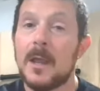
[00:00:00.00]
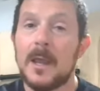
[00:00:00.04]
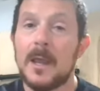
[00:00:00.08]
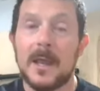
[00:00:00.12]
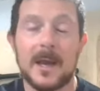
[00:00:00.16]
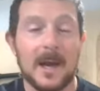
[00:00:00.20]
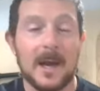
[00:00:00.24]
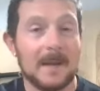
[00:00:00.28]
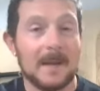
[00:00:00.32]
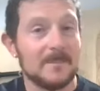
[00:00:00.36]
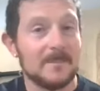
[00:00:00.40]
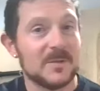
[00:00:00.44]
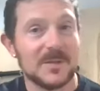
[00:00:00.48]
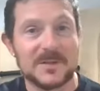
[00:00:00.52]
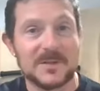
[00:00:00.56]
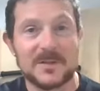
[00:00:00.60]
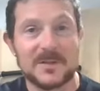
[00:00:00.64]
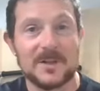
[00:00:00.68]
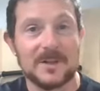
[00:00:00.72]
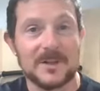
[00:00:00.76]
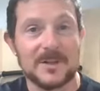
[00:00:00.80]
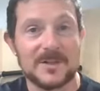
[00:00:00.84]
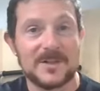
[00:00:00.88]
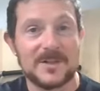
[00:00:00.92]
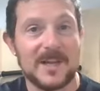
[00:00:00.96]
And I'm just
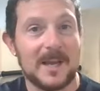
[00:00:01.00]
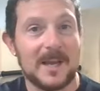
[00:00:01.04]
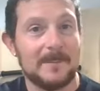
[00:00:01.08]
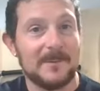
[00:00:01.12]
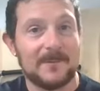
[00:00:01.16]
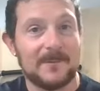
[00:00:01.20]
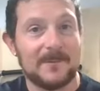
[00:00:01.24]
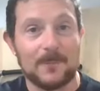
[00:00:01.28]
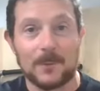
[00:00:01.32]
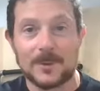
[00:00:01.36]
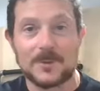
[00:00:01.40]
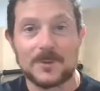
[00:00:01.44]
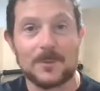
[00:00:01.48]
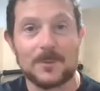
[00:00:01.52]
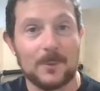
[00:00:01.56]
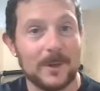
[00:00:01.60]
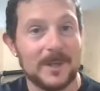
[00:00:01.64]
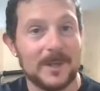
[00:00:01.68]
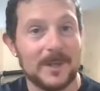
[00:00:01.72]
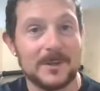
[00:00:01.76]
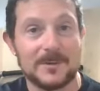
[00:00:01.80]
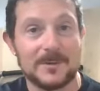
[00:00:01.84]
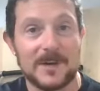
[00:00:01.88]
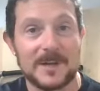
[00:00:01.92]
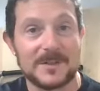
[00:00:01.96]
going to say, before Troy
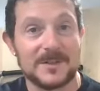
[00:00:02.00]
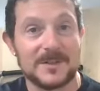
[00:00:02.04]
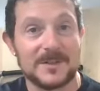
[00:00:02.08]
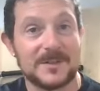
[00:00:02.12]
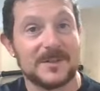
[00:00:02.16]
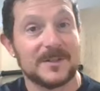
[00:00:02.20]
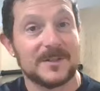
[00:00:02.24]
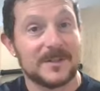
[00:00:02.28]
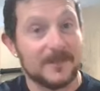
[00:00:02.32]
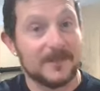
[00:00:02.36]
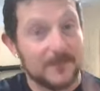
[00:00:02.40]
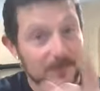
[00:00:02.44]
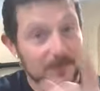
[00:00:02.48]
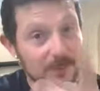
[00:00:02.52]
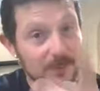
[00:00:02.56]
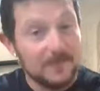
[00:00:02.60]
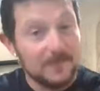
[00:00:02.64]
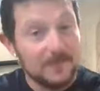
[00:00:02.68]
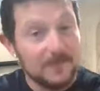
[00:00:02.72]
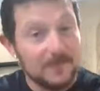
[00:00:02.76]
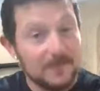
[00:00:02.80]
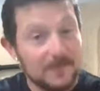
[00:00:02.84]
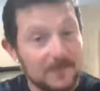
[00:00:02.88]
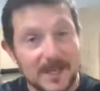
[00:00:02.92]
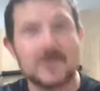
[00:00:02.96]
addresses this, if you've
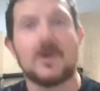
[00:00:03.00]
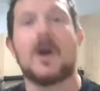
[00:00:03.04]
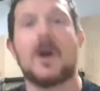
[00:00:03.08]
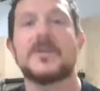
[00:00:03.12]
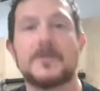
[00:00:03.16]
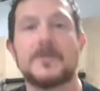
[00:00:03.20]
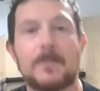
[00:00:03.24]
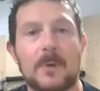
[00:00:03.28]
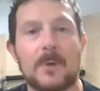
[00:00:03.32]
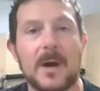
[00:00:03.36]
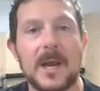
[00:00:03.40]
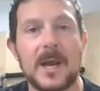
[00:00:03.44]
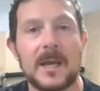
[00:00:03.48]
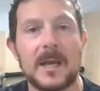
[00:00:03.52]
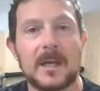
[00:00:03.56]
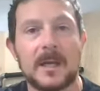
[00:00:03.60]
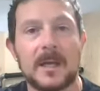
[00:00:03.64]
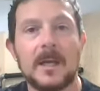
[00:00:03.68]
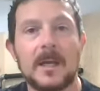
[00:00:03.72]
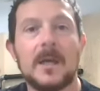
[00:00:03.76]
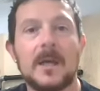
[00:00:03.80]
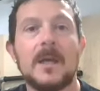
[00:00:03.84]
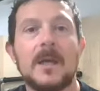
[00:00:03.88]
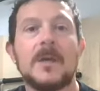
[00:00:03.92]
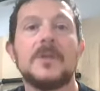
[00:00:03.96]
had jaws
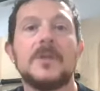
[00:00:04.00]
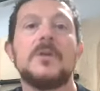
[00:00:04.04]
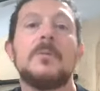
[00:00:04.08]
break,